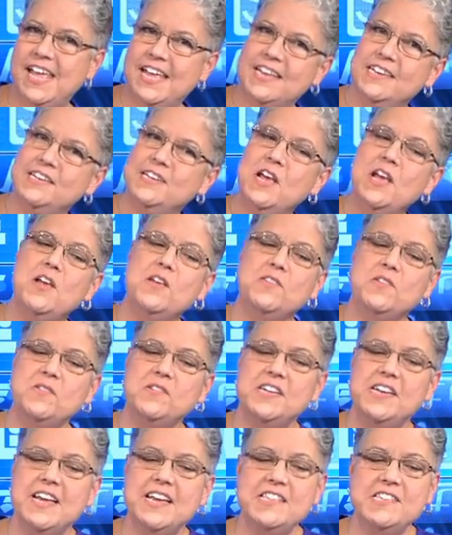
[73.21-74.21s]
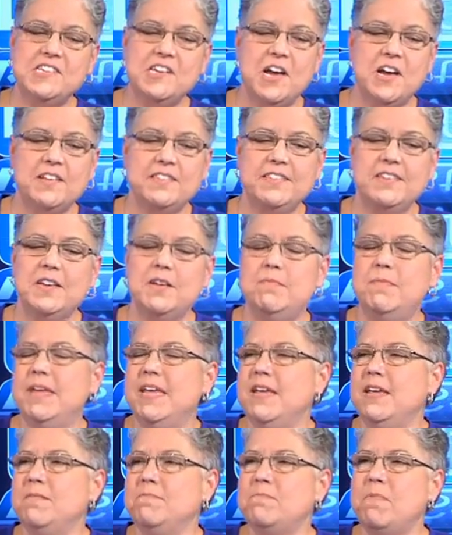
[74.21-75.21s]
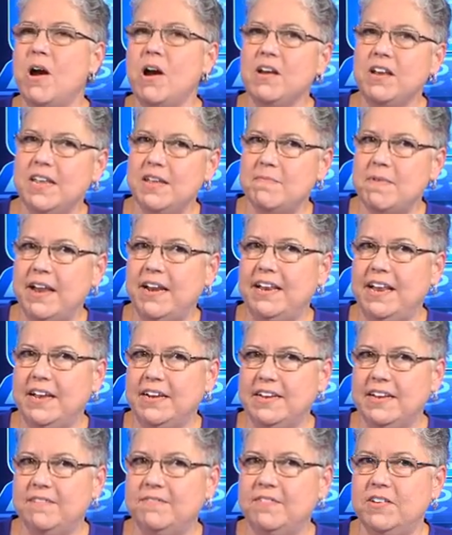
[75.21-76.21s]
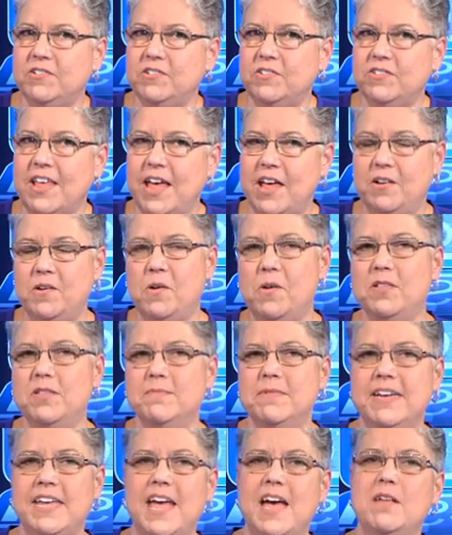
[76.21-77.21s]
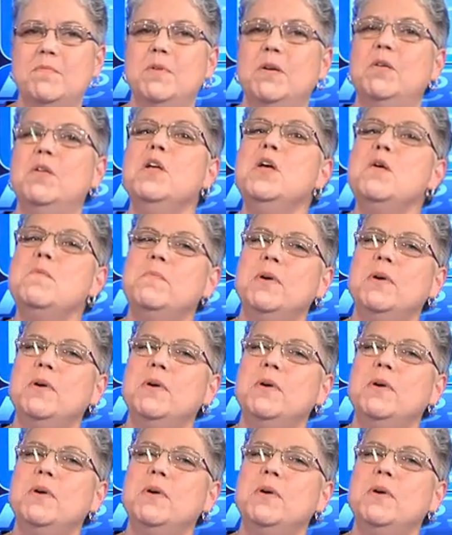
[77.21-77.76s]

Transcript: And so tonight's talk is going to be partly about elected officials, how to hold them accountable,